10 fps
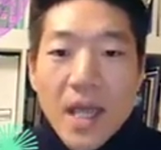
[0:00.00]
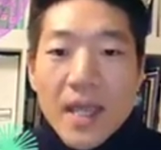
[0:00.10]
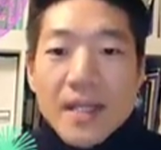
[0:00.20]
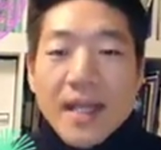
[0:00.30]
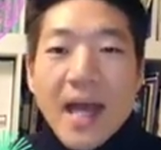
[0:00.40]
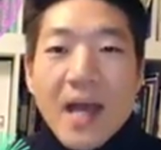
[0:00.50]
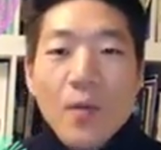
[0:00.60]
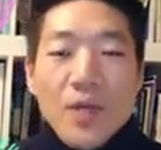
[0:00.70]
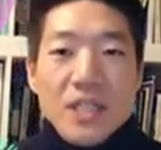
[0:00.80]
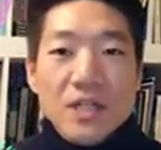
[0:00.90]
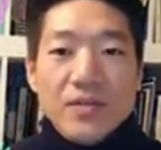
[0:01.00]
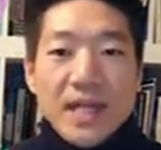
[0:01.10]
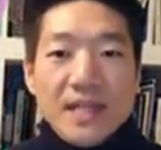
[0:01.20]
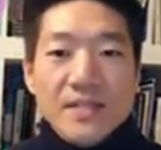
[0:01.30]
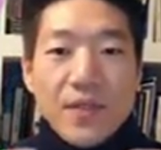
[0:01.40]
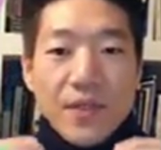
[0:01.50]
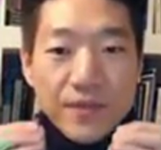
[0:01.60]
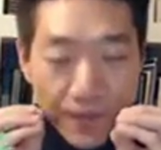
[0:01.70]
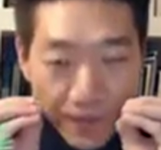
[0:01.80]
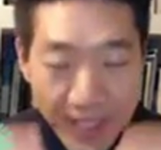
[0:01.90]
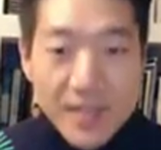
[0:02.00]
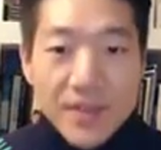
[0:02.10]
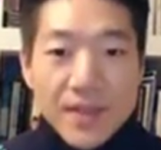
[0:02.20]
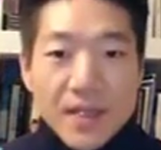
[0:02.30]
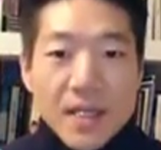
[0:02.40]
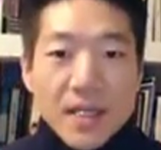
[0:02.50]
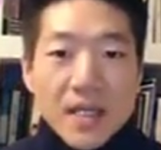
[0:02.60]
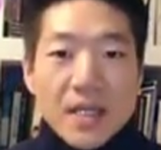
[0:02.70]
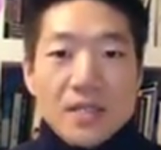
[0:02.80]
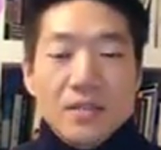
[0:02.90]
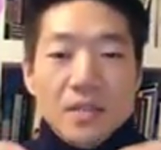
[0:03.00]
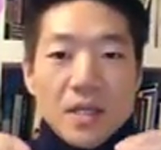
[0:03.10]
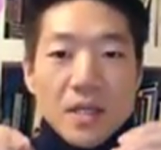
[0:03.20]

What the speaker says: And that which creates faith is